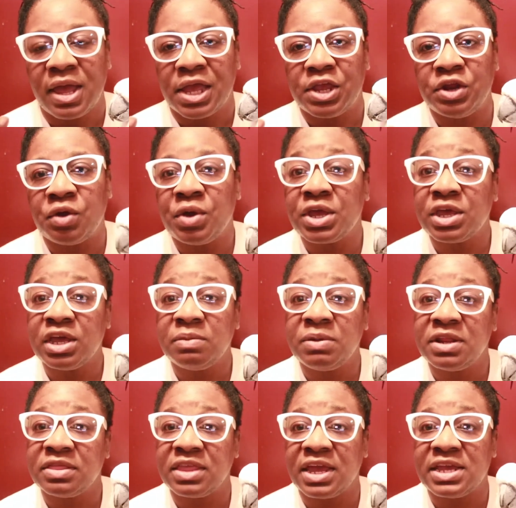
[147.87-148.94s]
you know, it could be
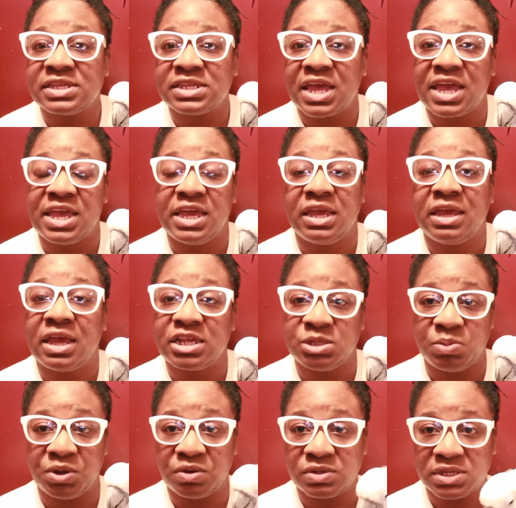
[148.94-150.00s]
the things that he
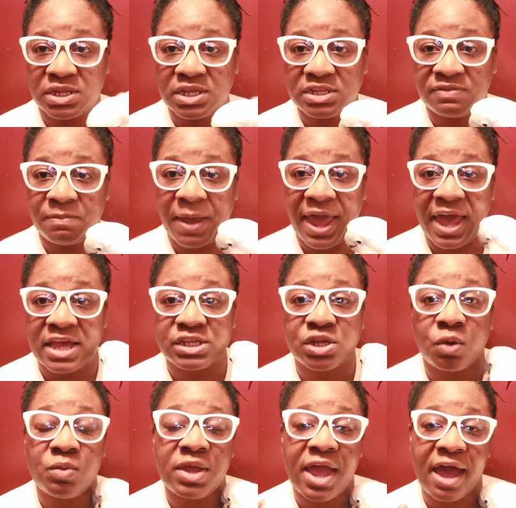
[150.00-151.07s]
experienced in his past,
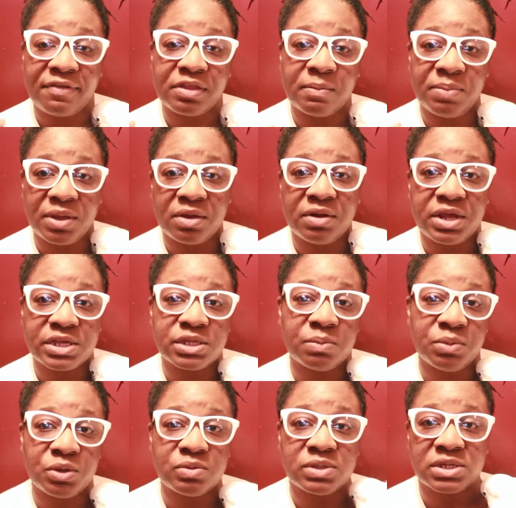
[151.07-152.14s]
so we have to build his
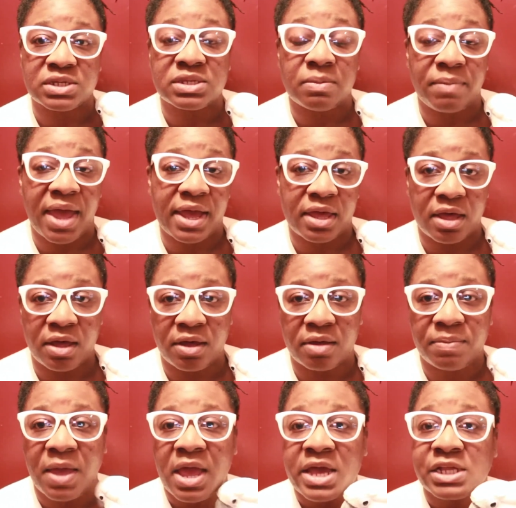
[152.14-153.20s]
immune system back up.